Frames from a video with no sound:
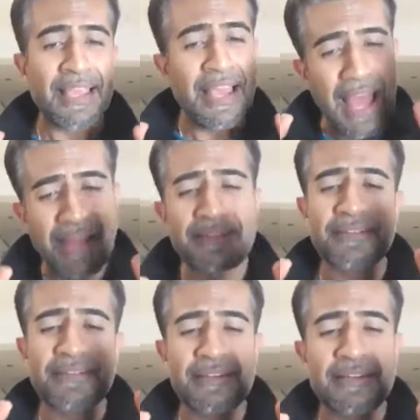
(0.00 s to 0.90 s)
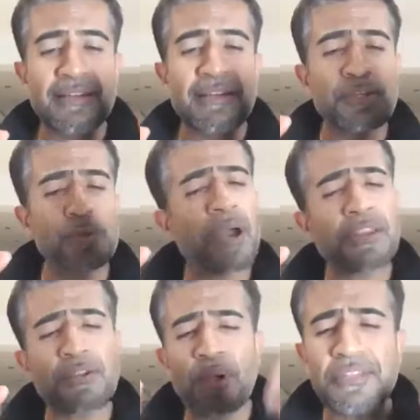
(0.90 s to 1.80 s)
And you
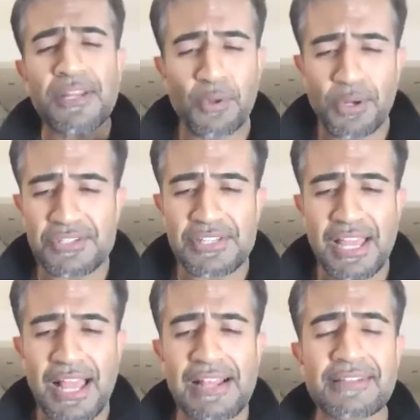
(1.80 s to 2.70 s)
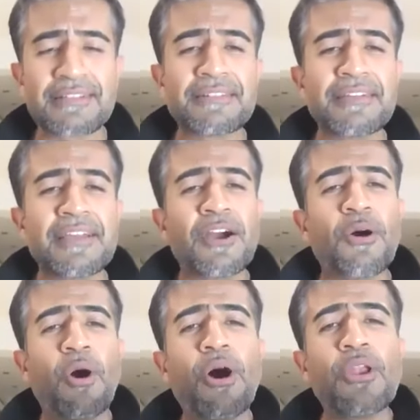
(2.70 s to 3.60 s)
are not a lone child.
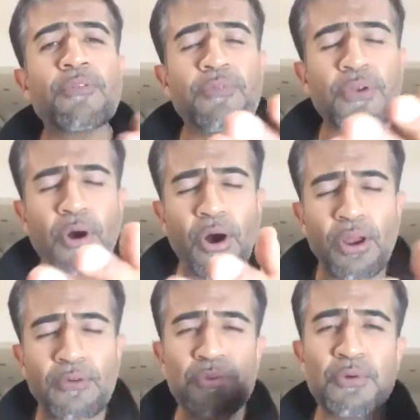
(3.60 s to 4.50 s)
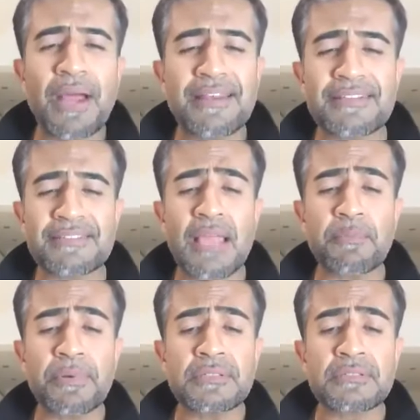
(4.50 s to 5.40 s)
For all of you, my
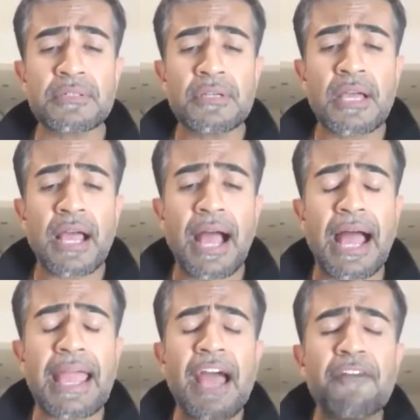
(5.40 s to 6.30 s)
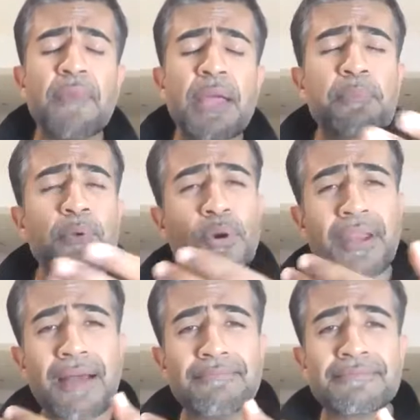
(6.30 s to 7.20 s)
disciples, I have my
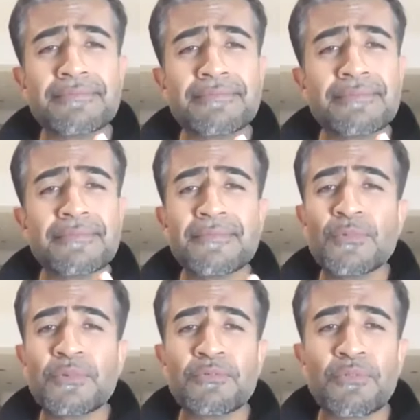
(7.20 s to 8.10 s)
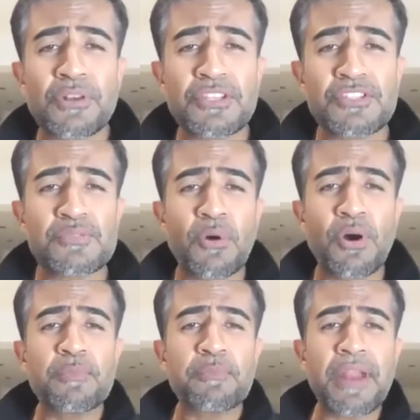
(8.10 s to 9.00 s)
program. For the
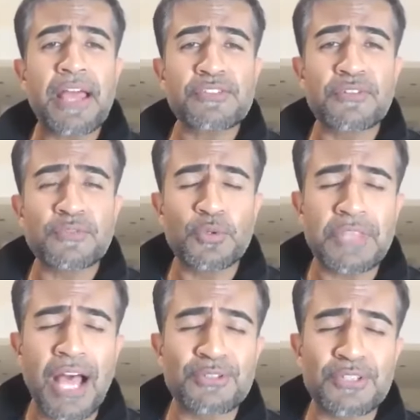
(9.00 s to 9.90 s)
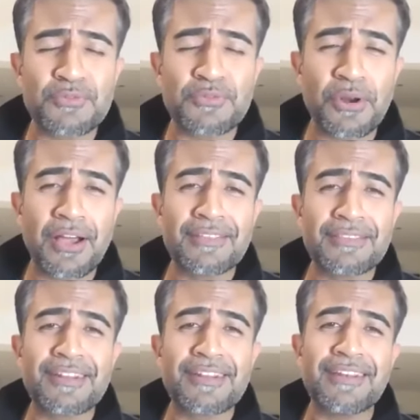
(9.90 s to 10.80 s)
small price of
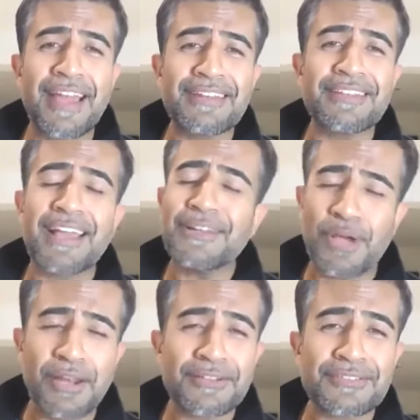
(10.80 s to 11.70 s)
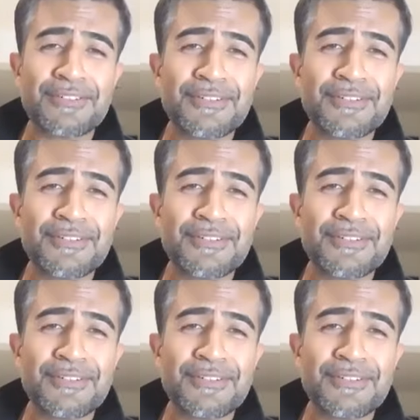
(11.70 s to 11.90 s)
$2,499,